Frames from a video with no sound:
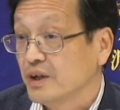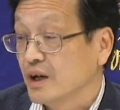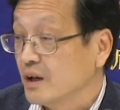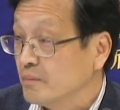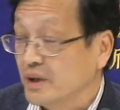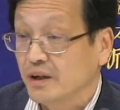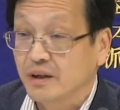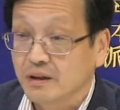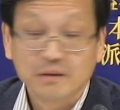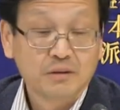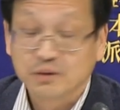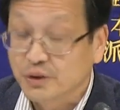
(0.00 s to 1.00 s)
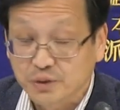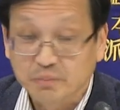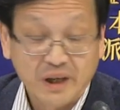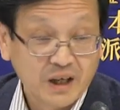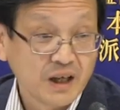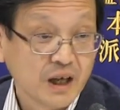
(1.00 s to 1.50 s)
there are not
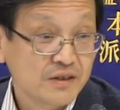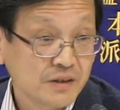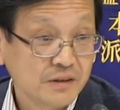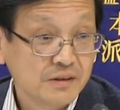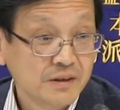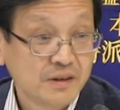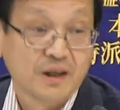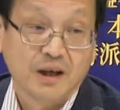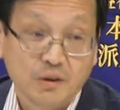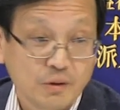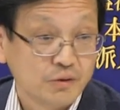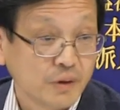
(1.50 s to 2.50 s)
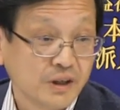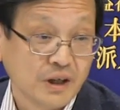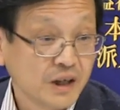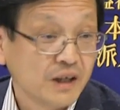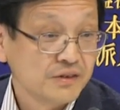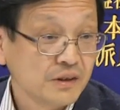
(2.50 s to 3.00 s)
many cases, 10 or 20
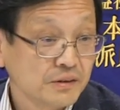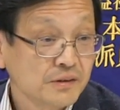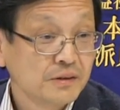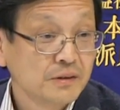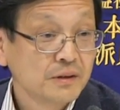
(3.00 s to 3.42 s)
cases.